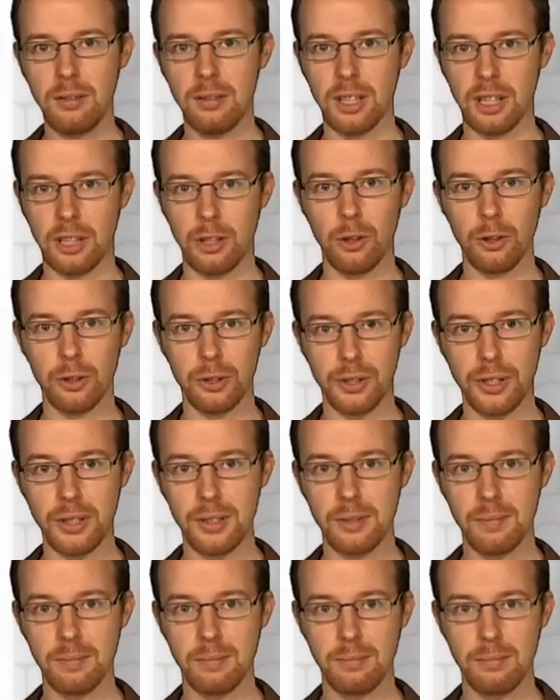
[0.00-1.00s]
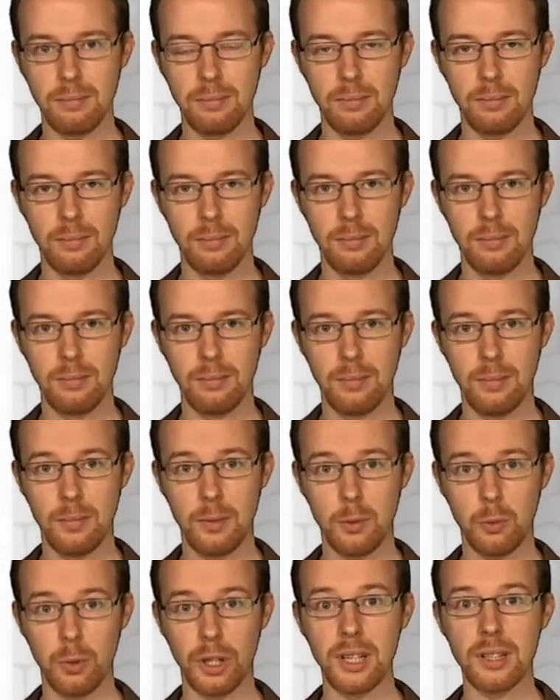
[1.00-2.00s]
their conquerors.
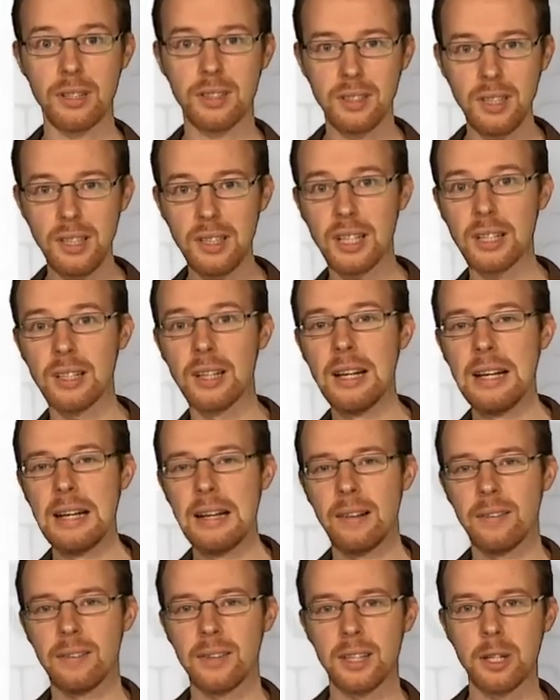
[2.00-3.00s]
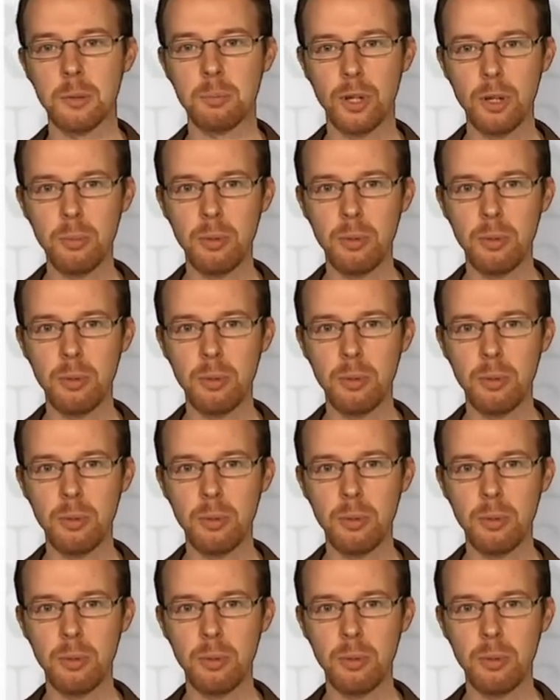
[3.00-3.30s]
We can see then that it